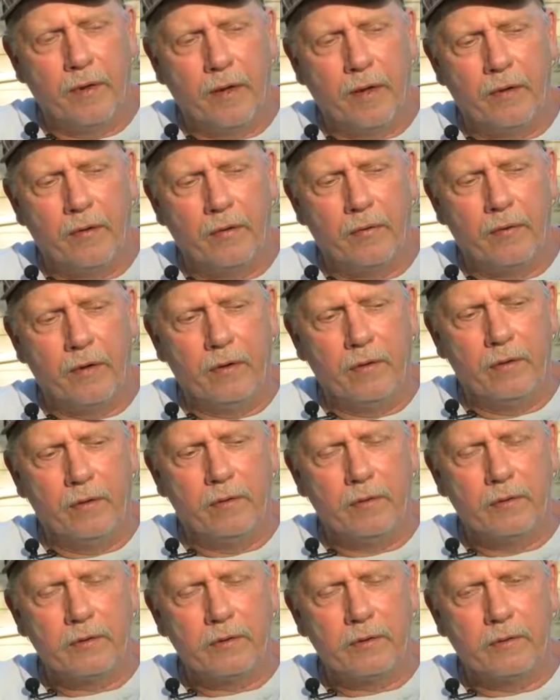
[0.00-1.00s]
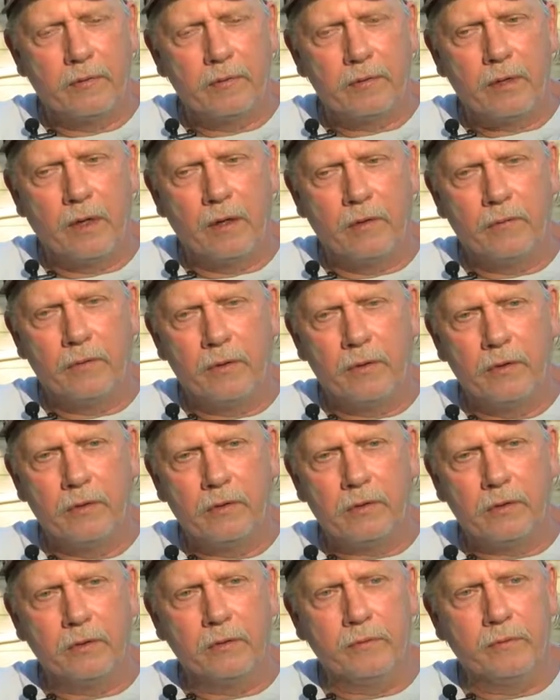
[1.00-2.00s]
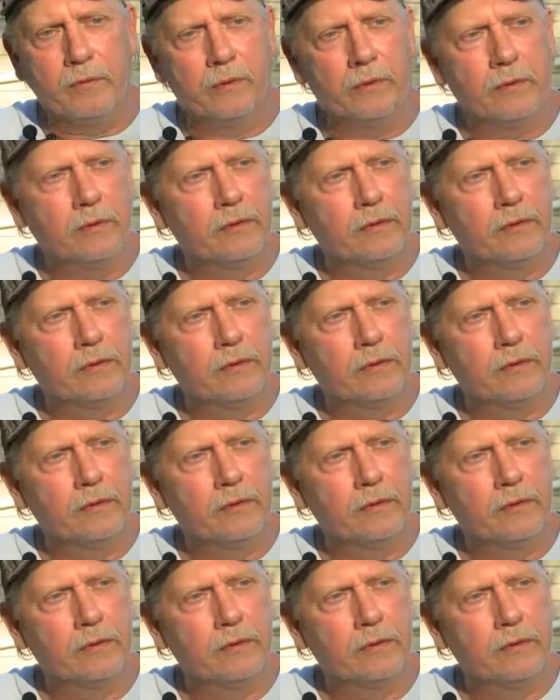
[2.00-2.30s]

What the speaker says: I don't know, it seems kind of elusive.